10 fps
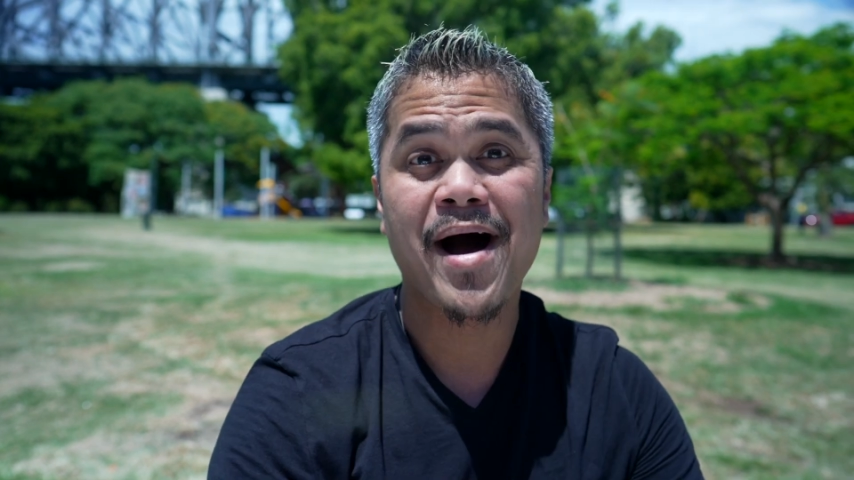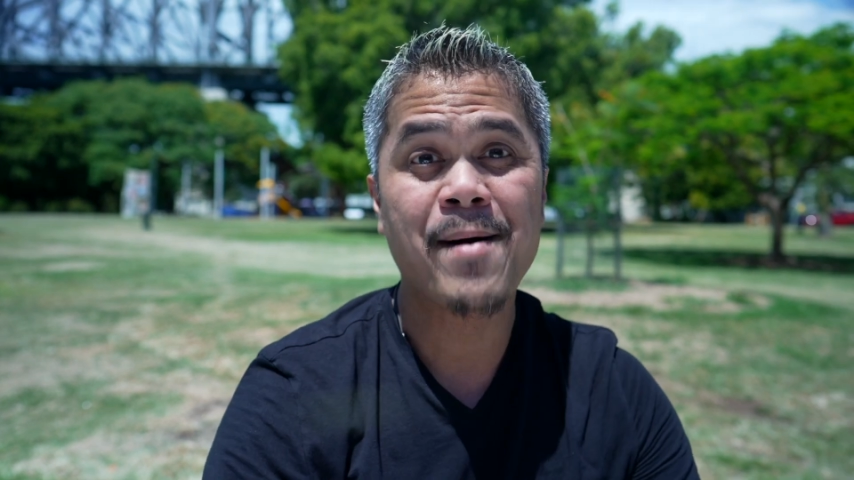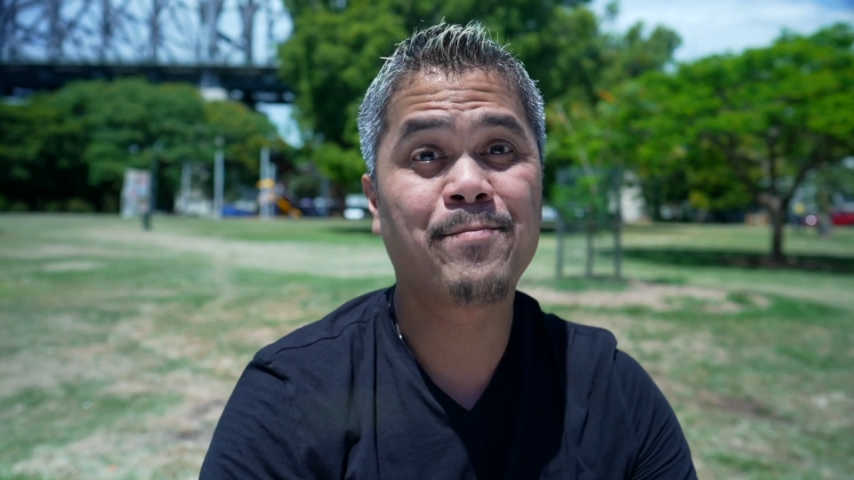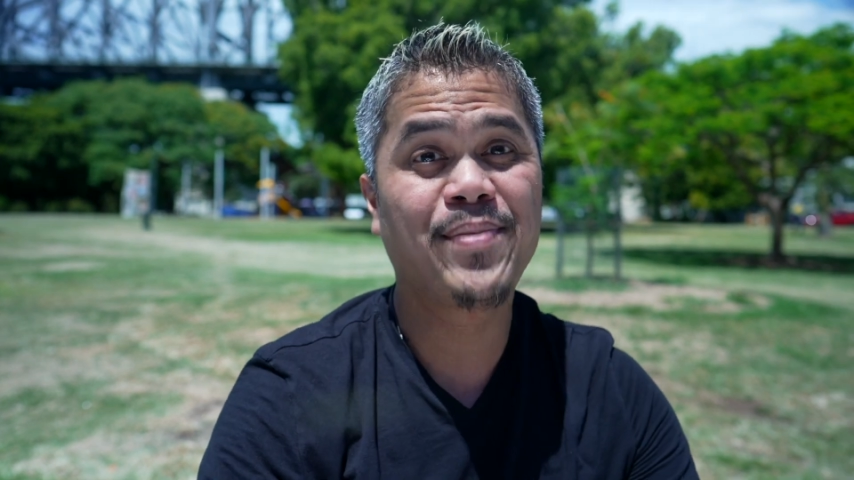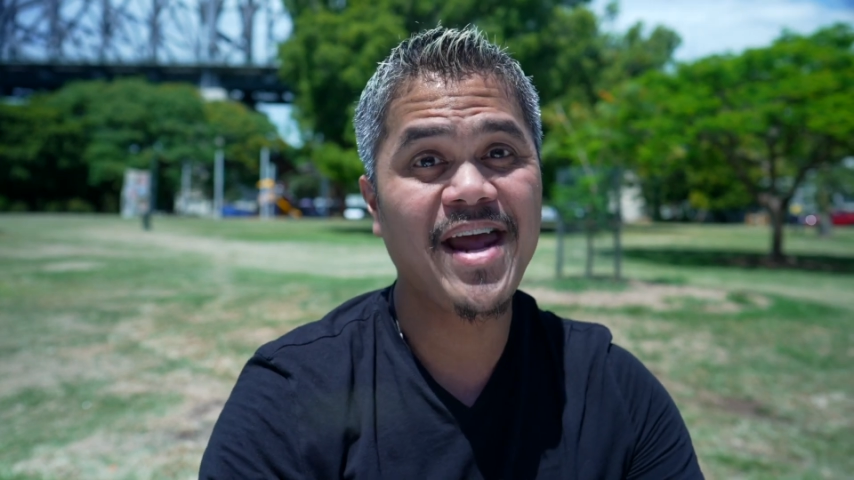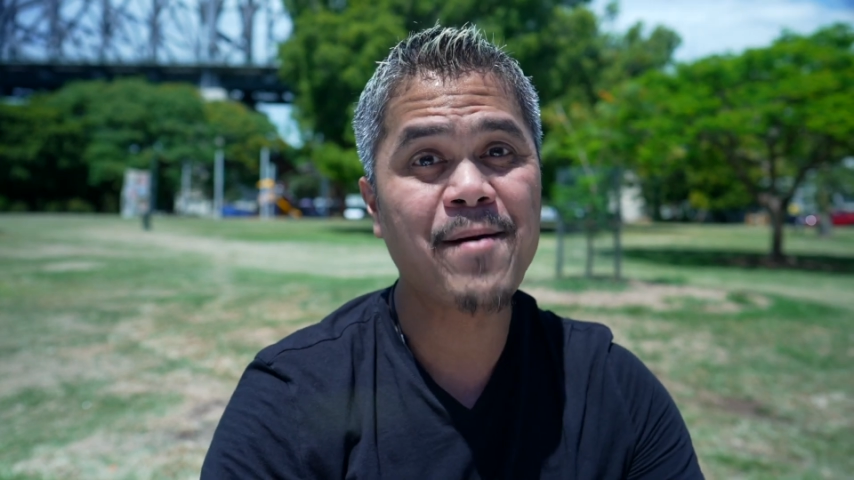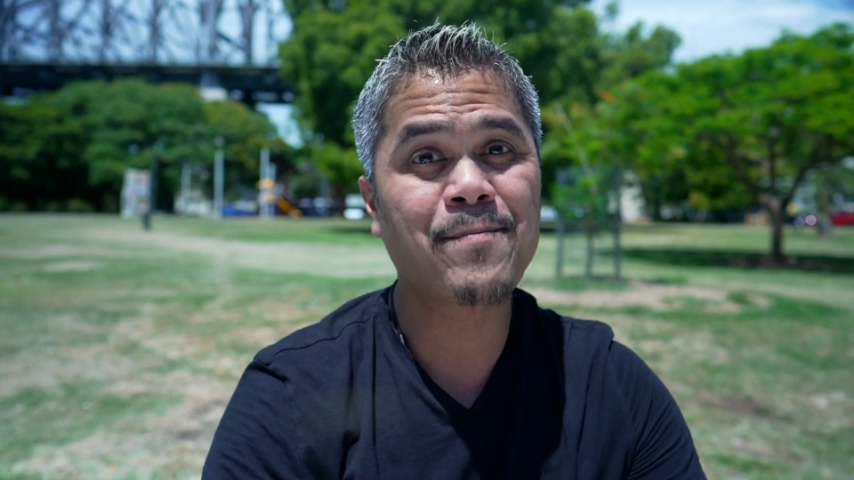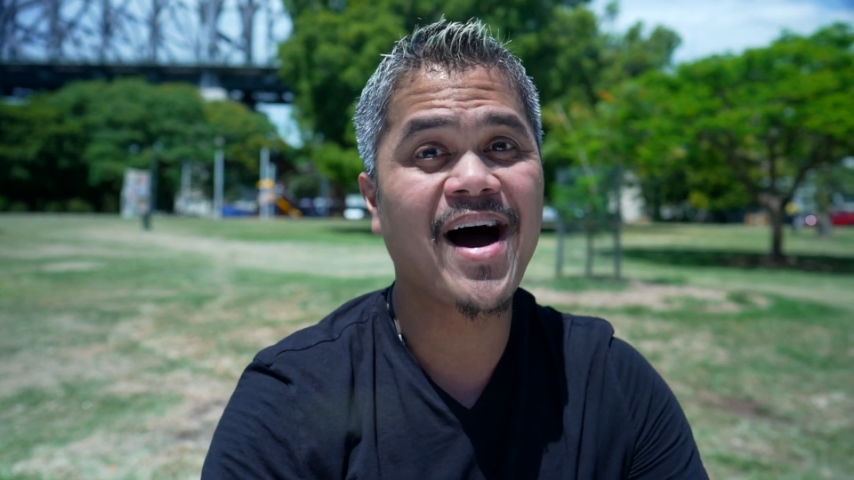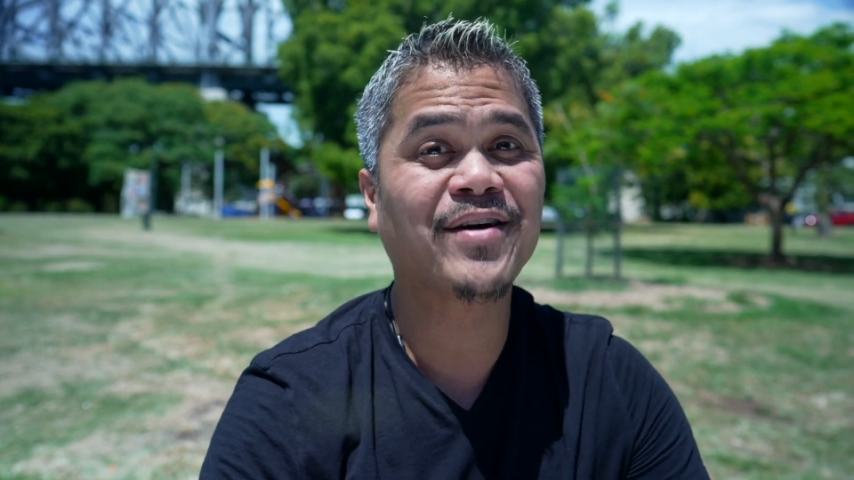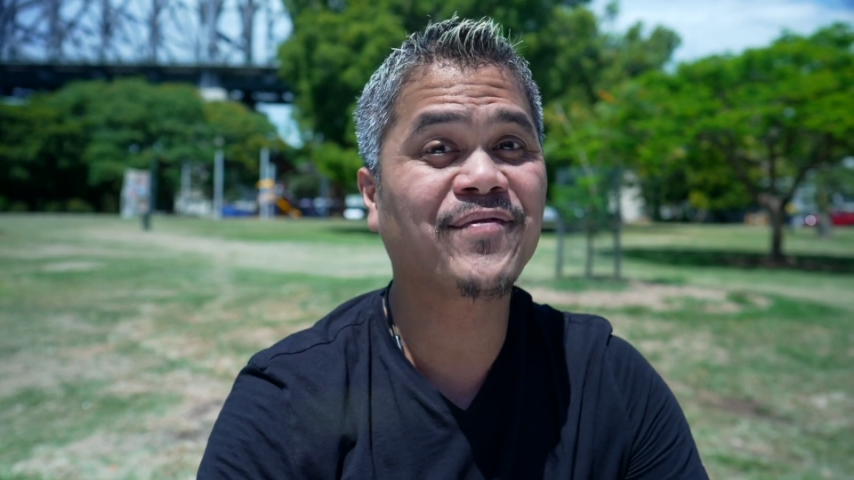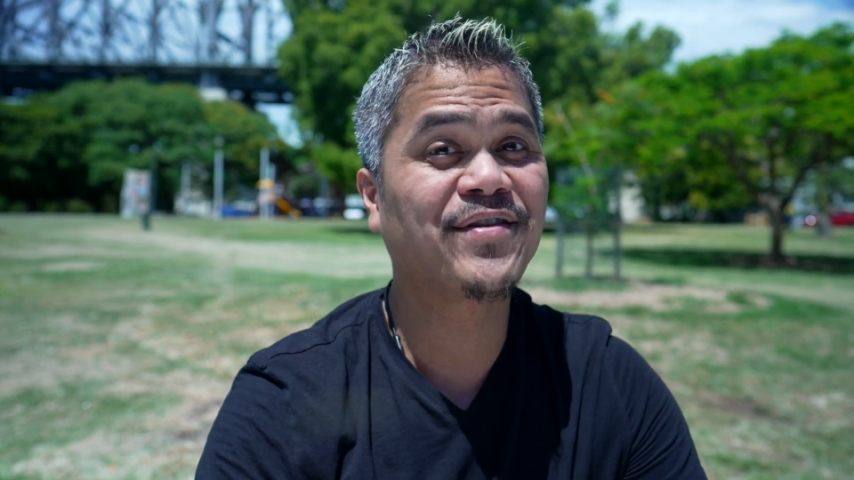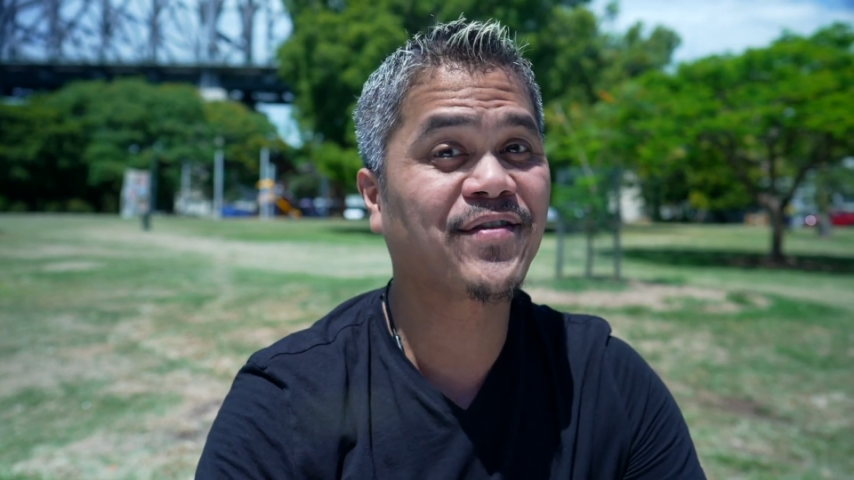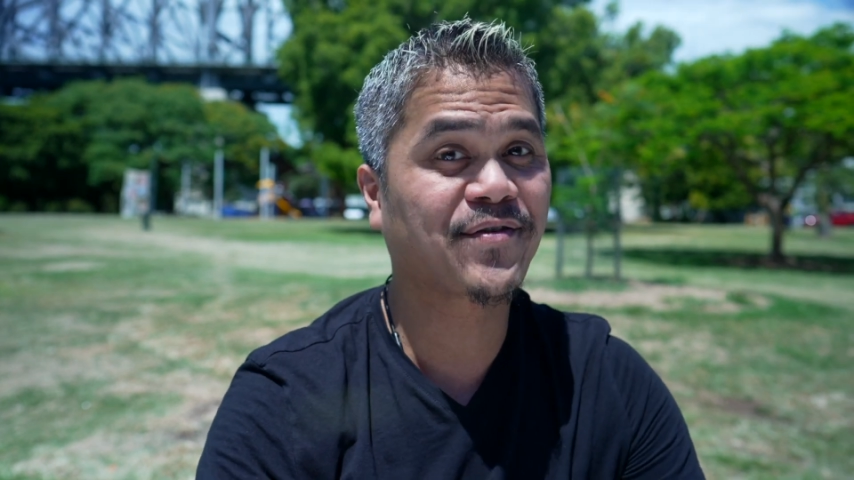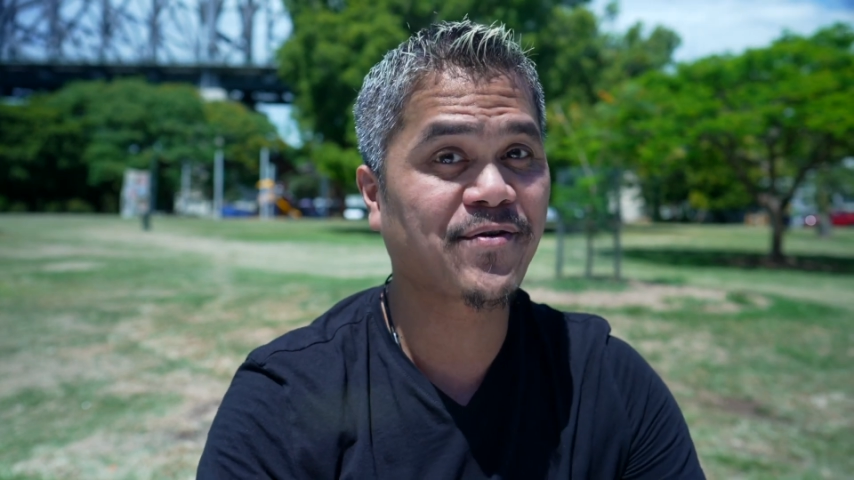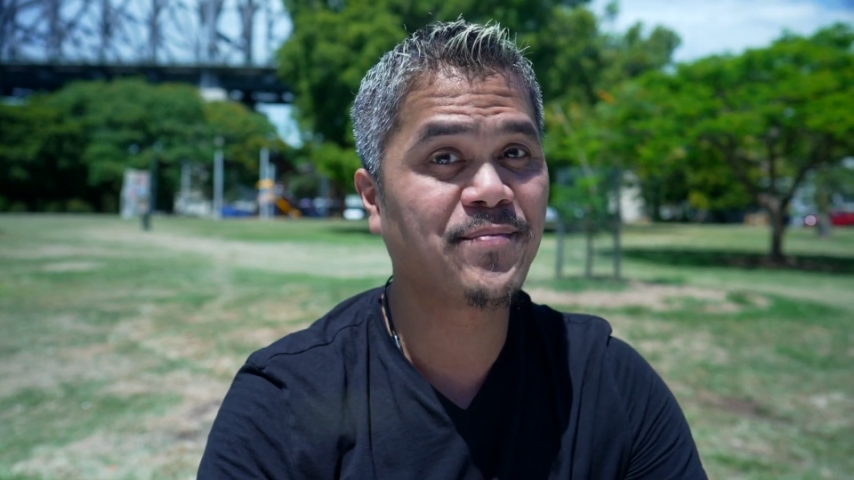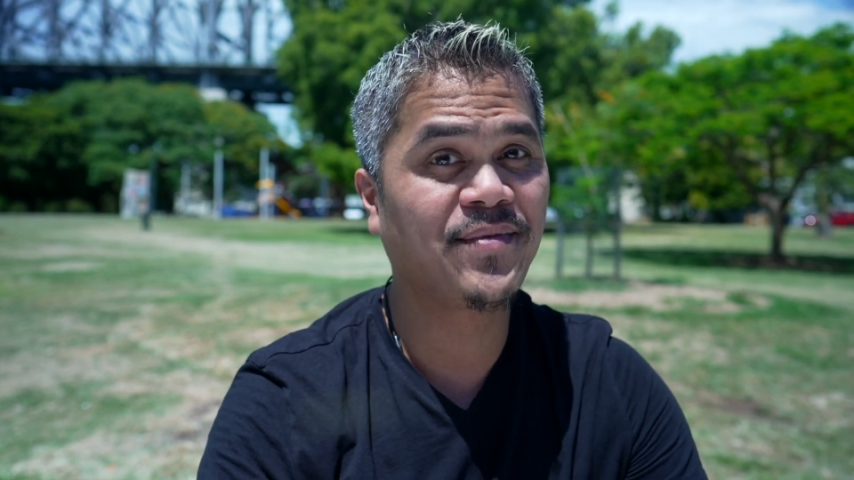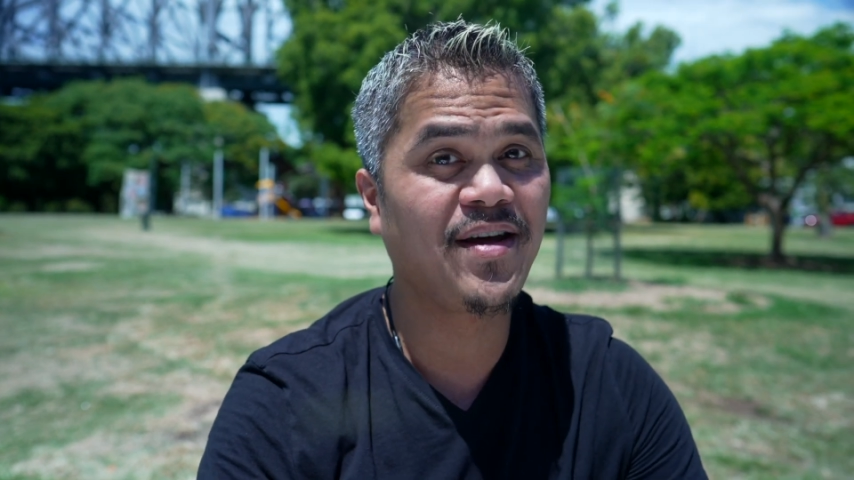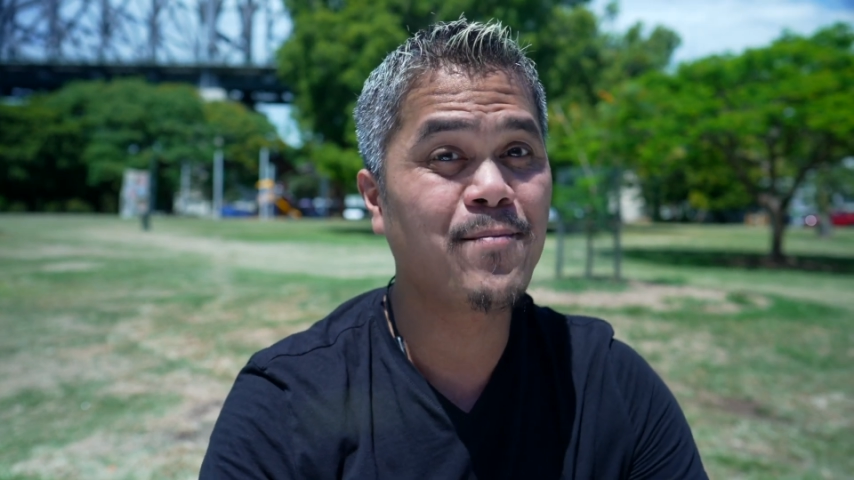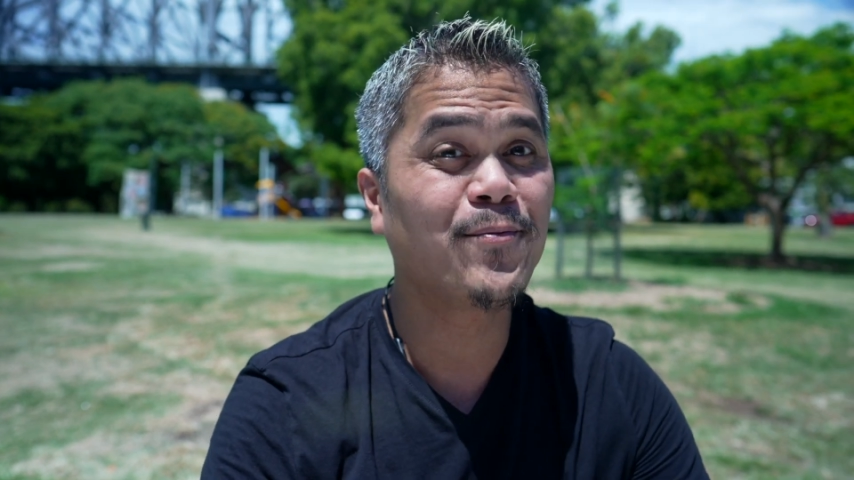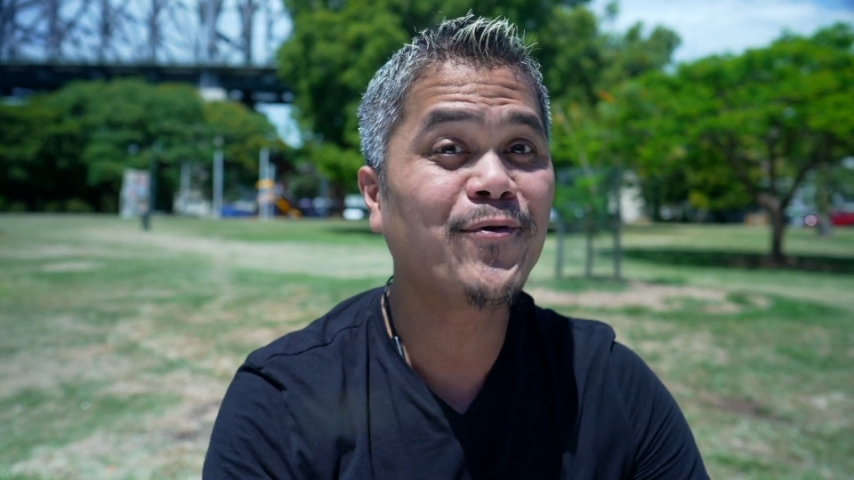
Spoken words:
By being part of the Scrum team,